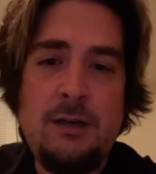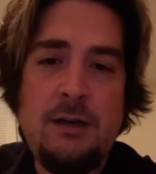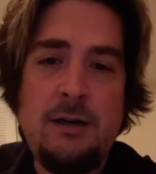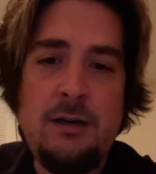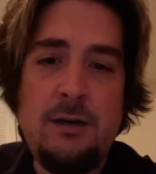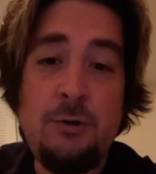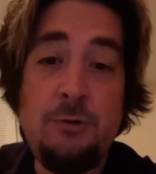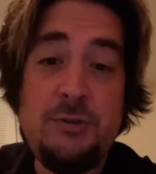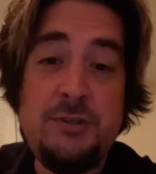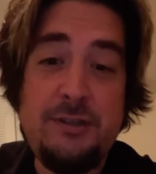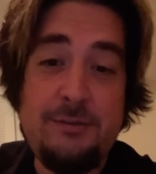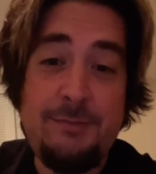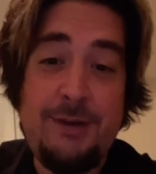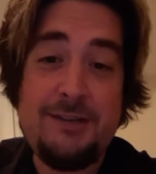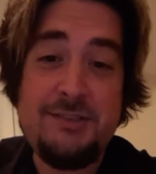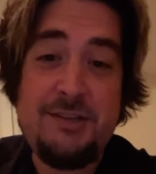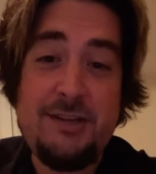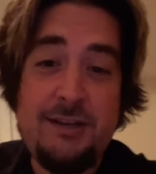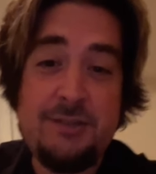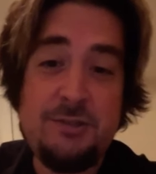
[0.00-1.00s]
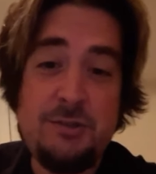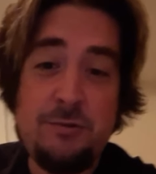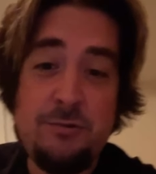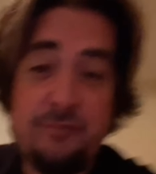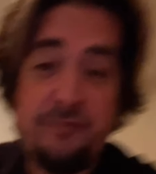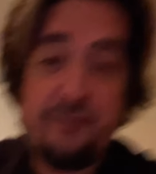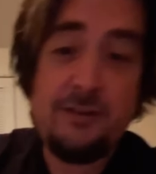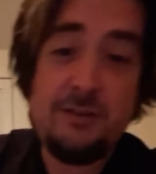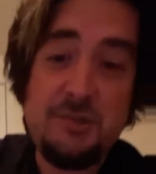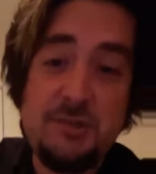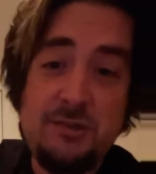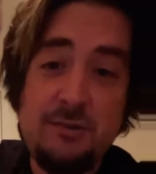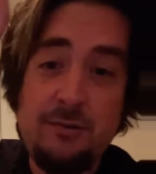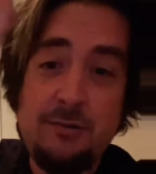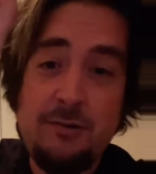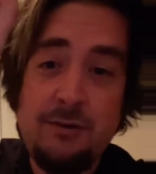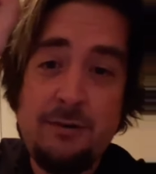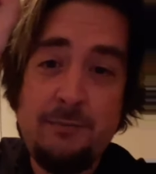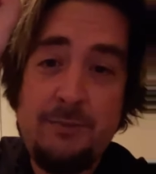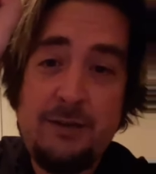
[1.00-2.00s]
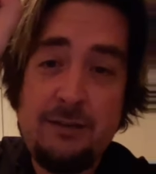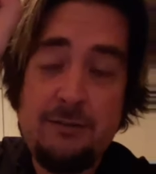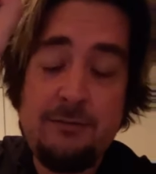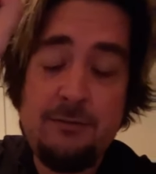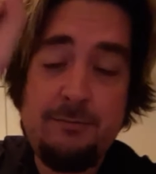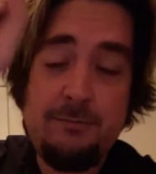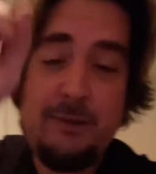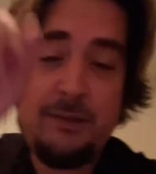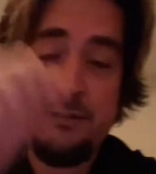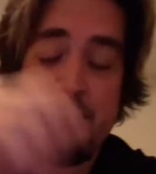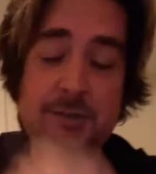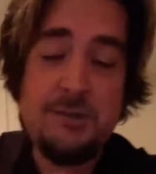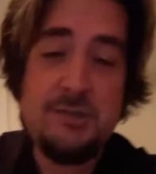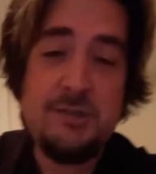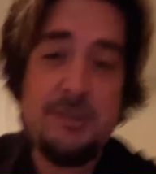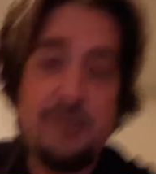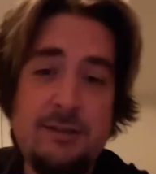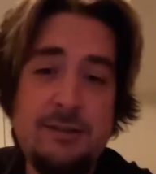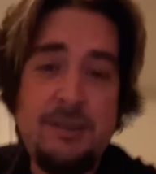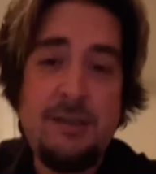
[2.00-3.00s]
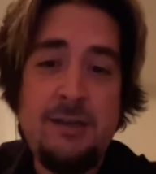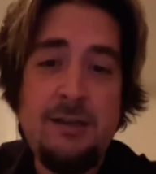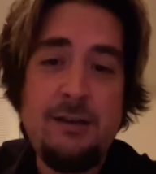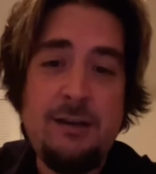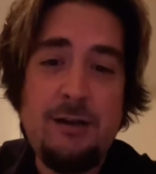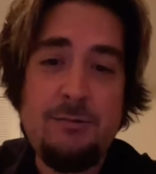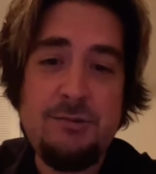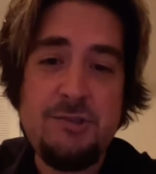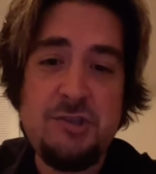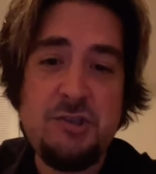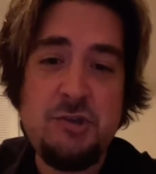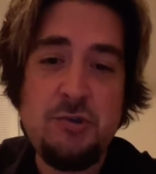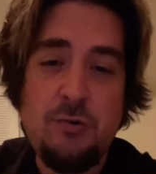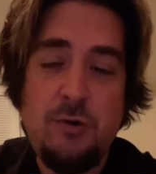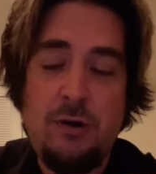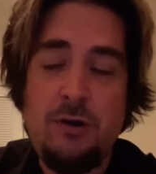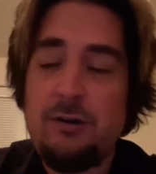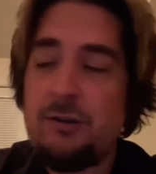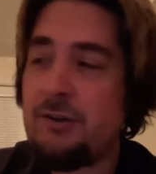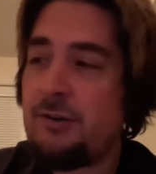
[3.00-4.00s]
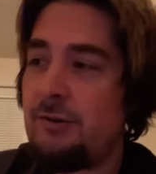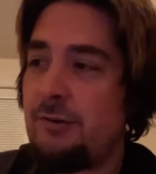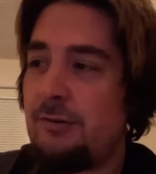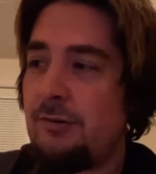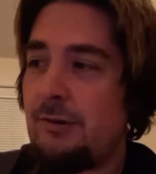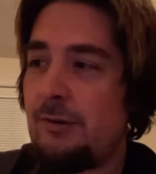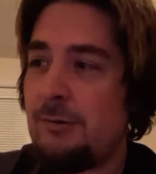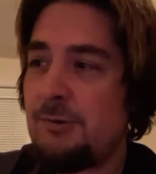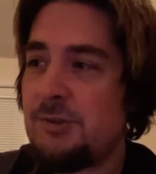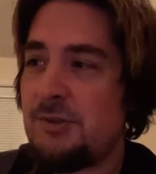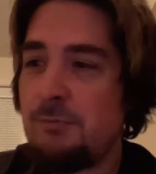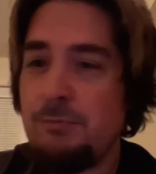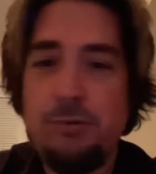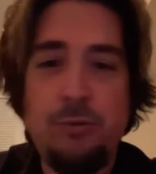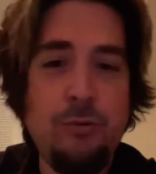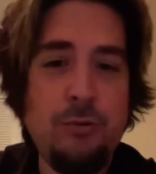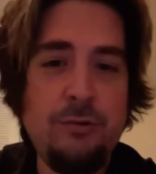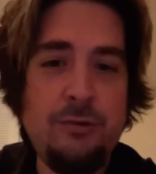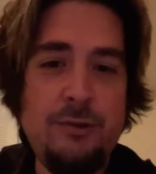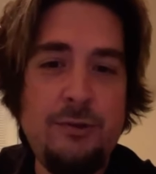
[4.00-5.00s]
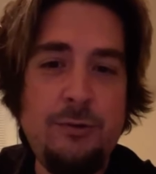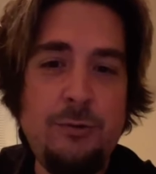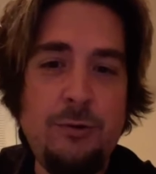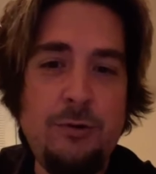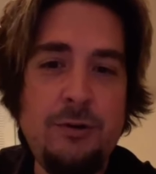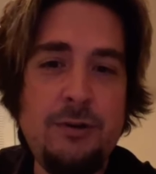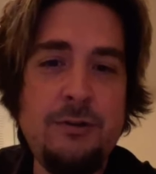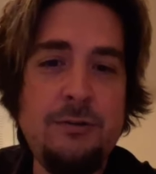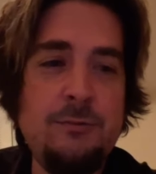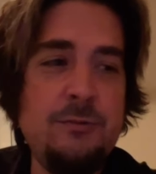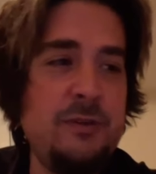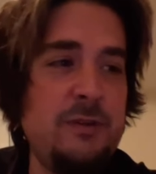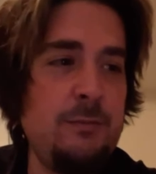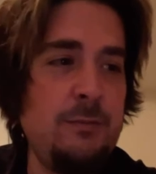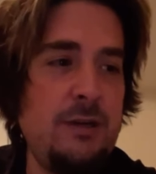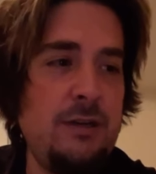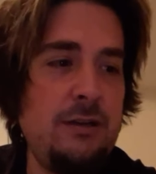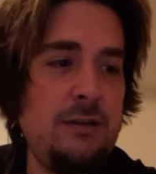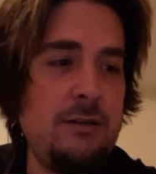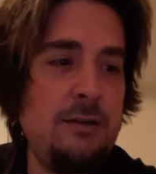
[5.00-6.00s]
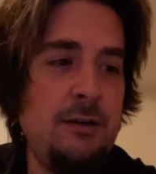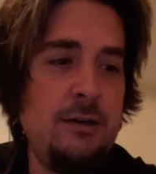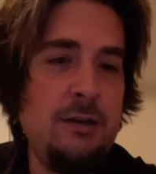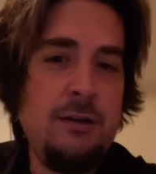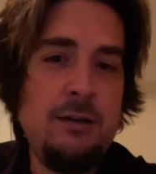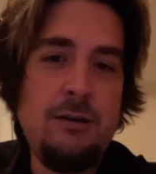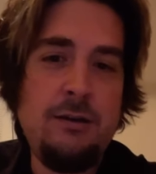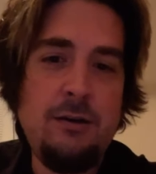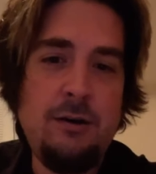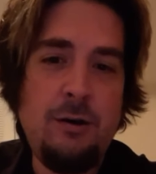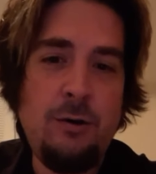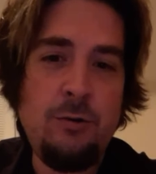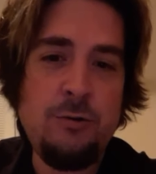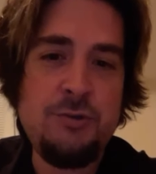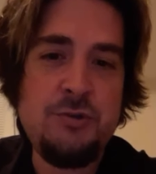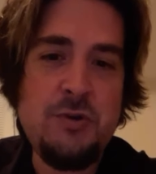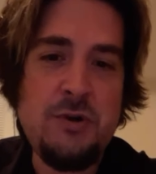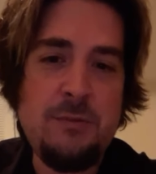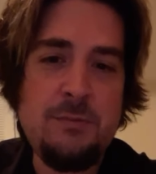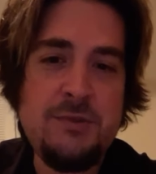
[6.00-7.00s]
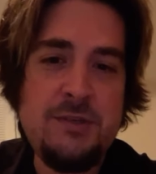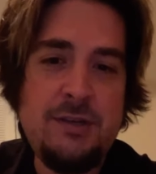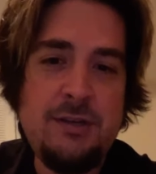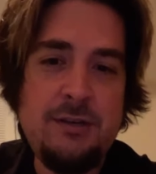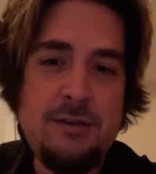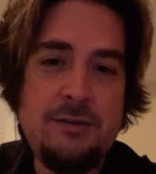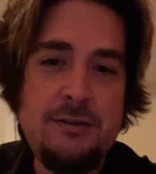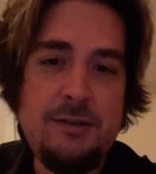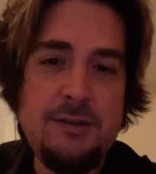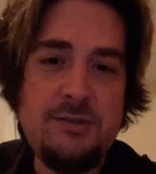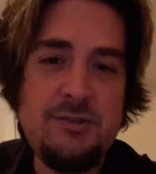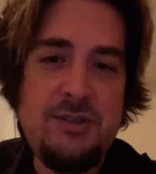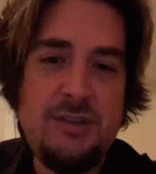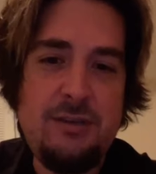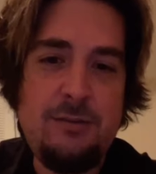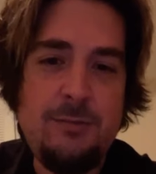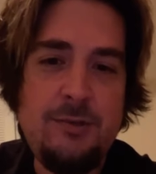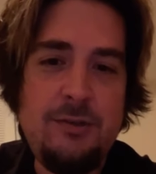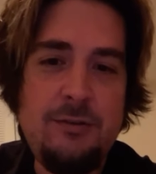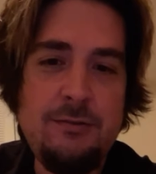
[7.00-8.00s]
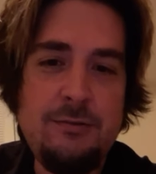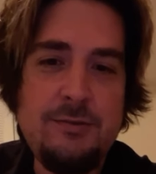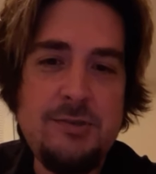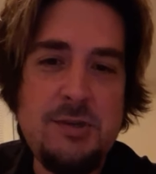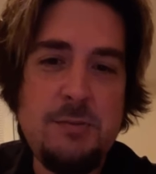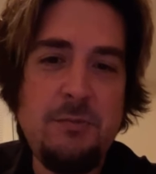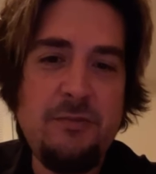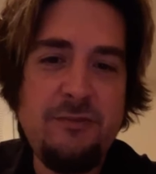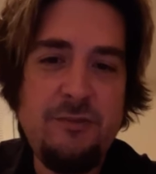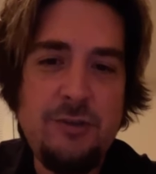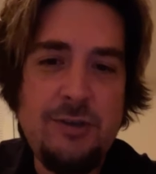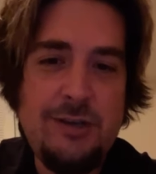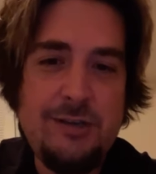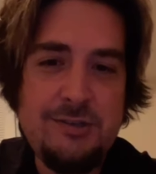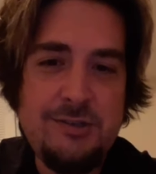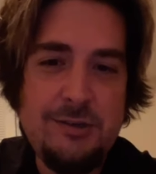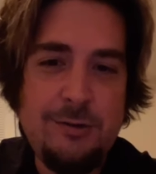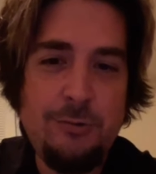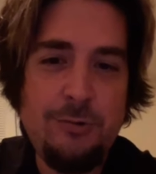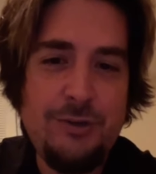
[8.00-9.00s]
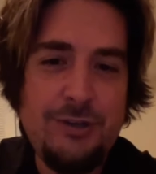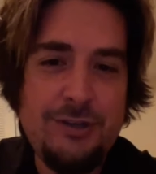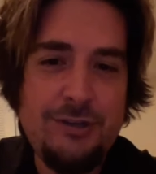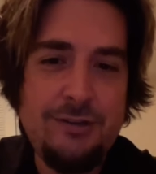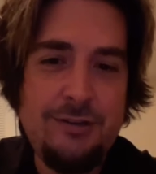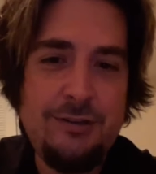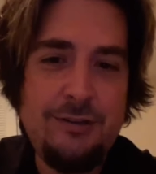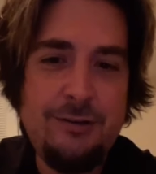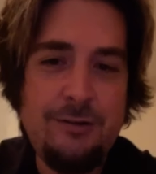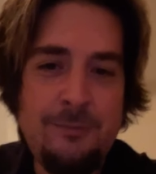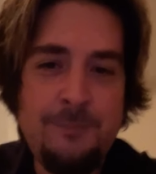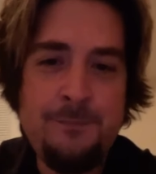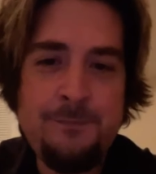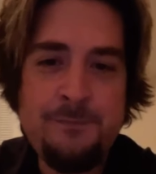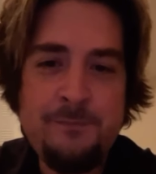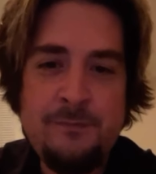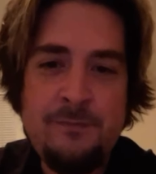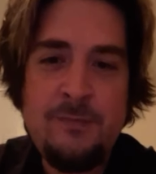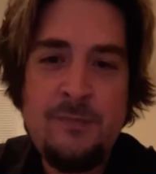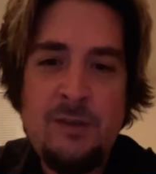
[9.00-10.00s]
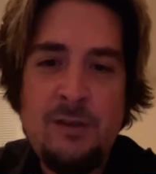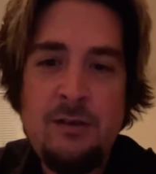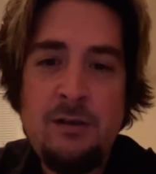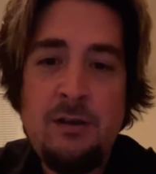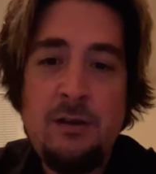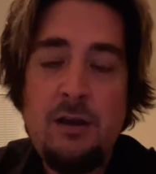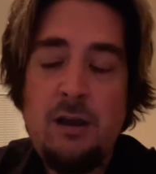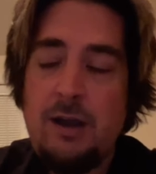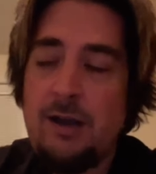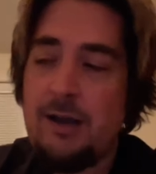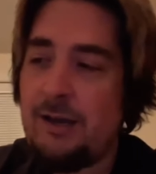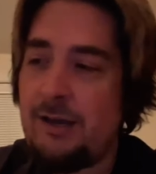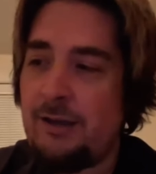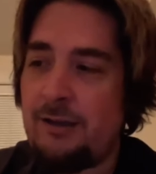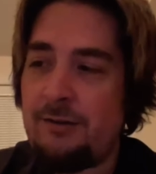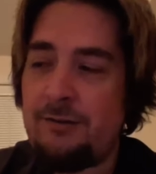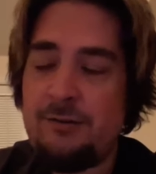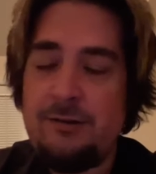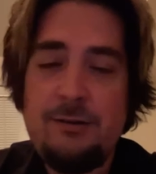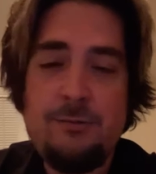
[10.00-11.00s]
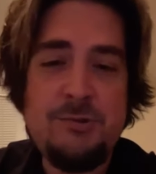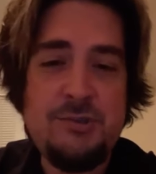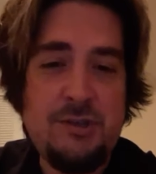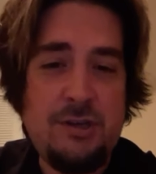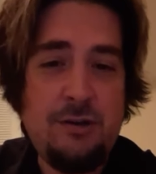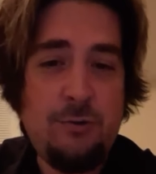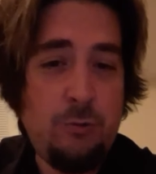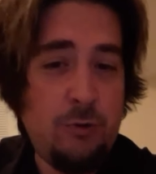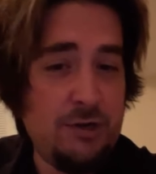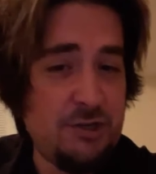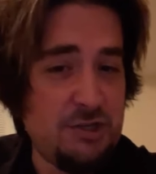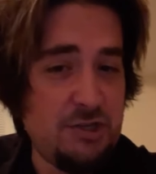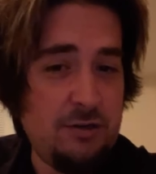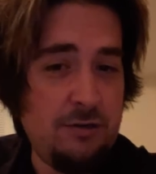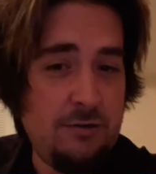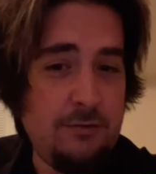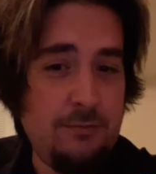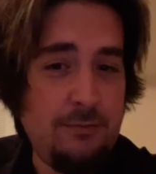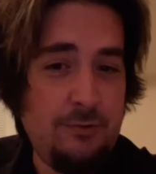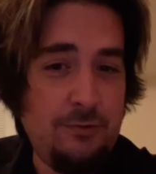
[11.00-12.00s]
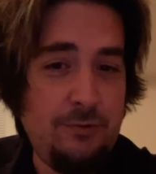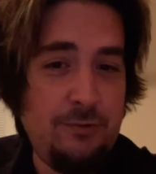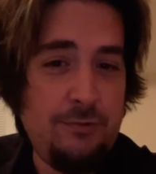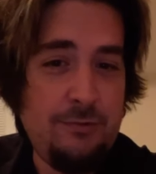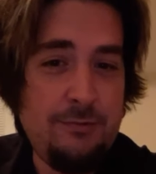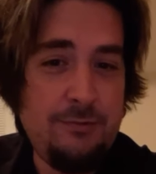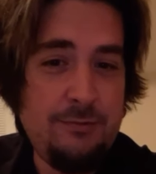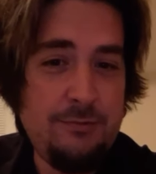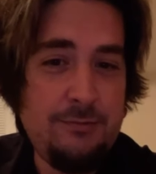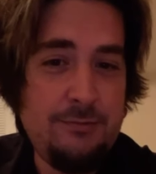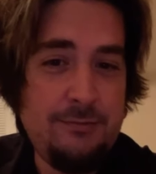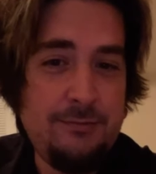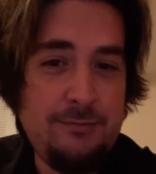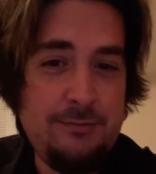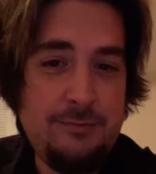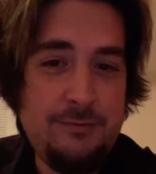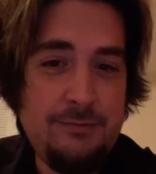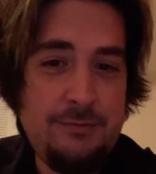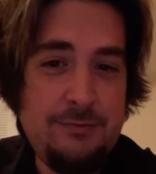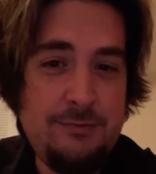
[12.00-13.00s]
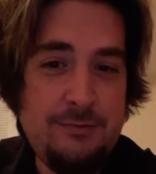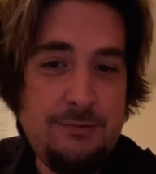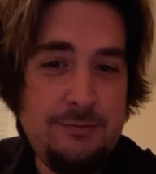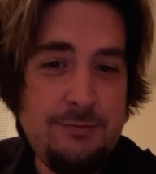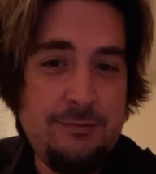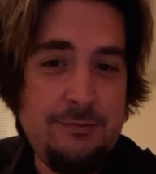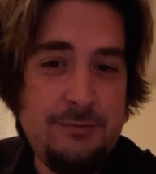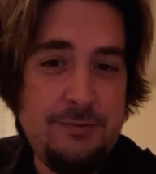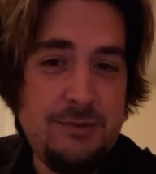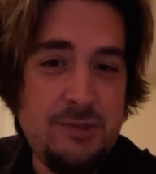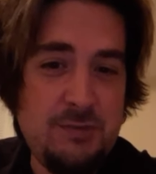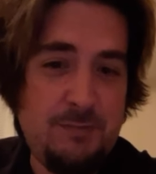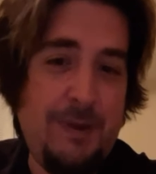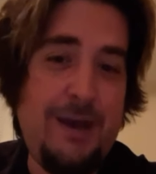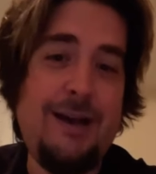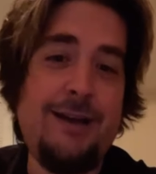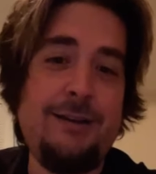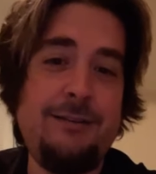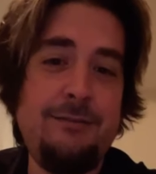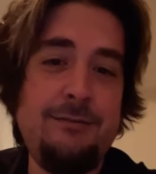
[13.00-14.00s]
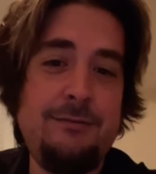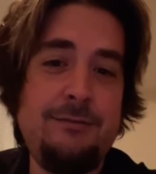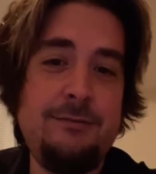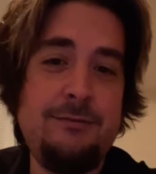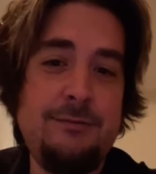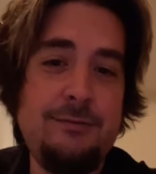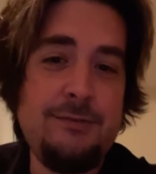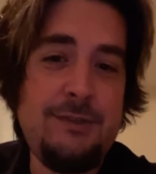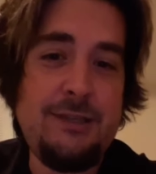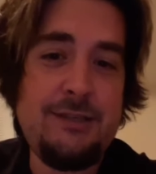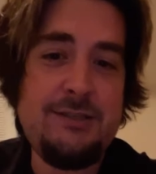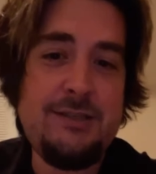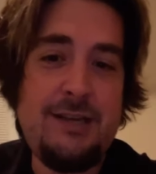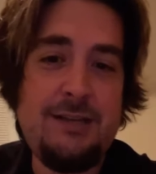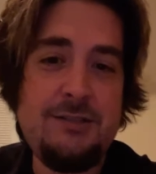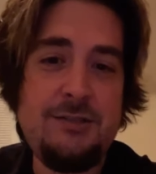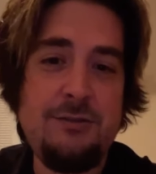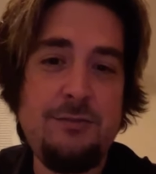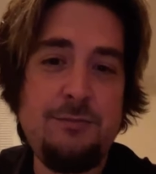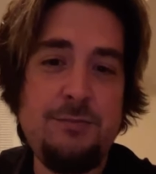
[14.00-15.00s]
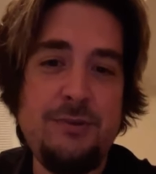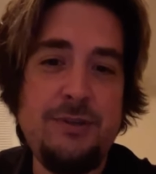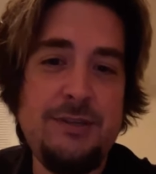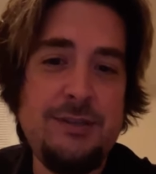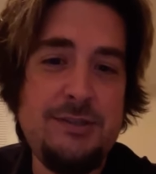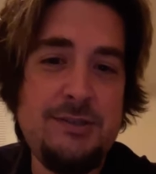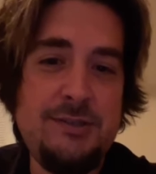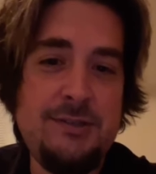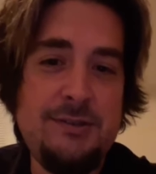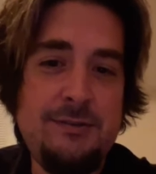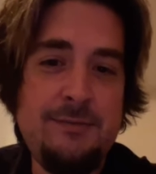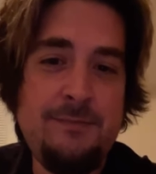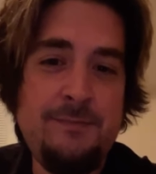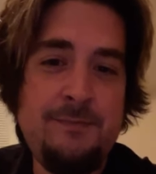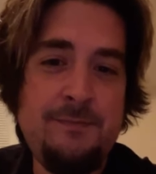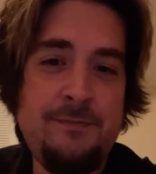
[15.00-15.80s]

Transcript: Uh, who did my tattoo? Funny story about, about this. Uh, I was drunk. I was in Portland, Oregon with my old drum tech, Nick Teamy. Some of you guys know Nick in here. And there was a questionable spot, like tattoo place,